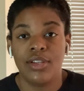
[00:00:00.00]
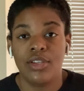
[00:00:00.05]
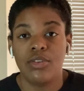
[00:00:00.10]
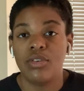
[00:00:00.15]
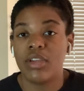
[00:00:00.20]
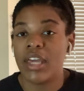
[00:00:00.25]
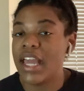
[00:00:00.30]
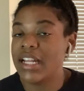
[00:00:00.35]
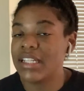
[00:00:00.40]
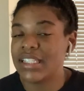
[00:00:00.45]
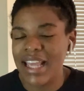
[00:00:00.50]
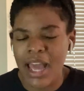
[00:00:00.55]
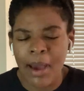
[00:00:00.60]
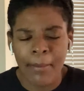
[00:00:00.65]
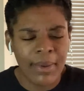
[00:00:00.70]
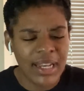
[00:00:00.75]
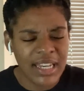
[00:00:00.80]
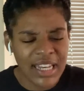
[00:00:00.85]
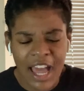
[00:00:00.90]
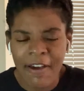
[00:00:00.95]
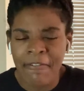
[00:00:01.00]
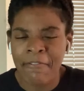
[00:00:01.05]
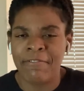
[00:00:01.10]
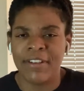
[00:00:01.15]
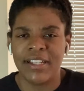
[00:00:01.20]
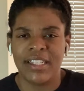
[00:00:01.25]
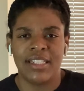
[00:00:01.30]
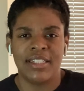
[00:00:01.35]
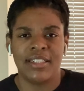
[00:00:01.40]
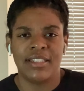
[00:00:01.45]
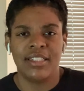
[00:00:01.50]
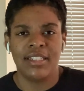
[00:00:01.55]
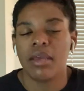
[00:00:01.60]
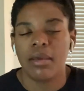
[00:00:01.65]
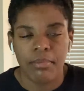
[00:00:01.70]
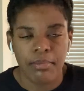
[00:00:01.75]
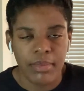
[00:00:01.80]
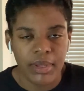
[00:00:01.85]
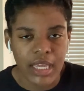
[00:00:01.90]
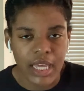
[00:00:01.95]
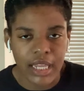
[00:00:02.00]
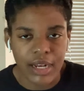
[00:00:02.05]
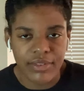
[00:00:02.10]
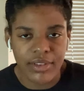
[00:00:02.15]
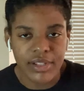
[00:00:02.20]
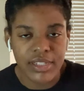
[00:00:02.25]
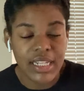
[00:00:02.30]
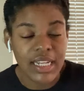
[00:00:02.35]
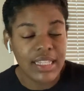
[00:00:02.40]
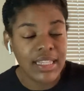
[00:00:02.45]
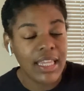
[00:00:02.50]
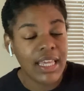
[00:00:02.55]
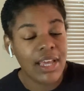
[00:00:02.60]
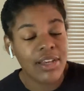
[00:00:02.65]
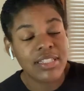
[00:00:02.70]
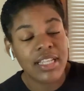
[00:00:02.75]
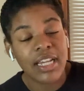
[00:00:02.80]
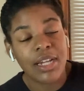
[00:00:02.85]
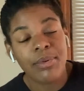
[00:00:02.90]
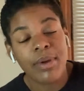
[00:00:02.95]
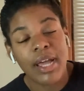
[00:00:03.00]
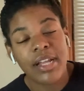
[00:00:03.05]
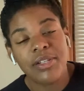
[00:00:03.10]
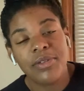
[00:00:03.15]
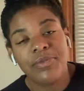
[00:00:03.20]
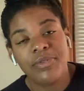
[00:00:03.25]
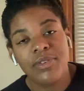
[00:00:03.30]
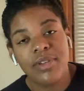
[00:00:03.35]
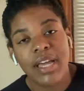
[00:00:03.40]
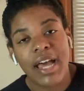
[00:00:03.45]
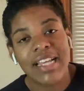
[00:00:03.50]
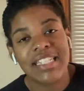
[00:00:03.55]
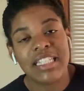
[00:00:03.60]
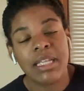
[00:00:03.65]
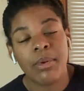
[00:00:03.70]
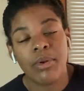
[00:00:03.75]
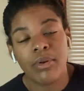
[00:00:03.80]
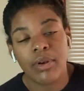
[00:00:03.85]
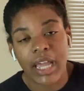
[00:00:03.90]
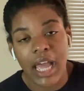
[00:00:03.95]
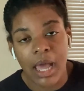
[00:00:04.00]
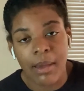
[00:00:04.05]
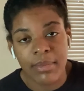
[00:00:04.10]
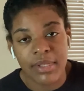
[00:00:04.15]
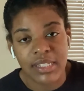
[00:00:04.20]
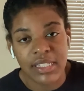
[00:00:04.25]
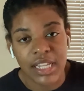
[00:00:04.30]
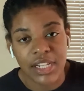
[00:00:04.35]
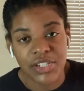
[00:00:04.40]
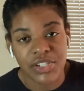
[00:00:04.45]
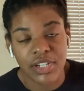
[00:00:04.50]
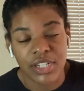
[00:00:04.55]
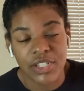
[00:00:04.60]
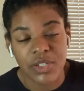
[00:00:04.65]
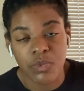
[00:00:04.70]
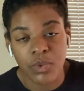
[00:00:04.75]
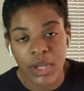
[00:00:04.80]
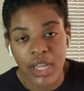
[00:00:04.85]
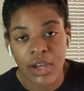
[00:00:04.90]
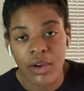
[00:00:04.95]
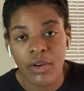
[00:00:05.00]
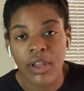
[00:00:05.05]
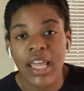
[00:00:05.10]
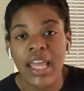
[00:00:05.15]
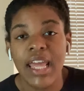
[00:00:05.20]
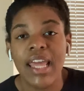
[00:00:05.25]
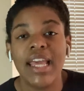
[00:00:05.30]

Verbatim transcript: You can't tell me nothing yeah, if there's anything else I can react to for you guys, let me know in the comment section as well.